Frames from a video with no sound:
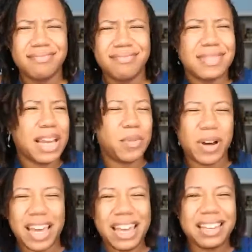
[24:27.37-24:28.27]
Like,
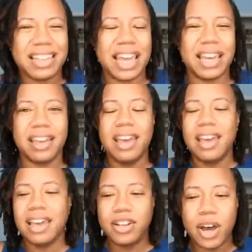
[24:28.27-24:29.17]
what? Like,
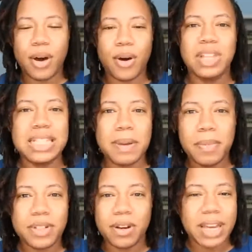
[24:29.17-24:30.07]
no, these
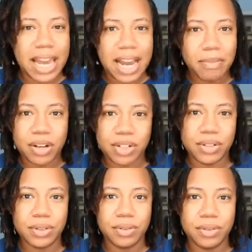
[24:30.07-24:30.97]
people don't care about
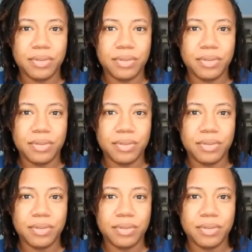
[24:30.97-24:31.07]
you.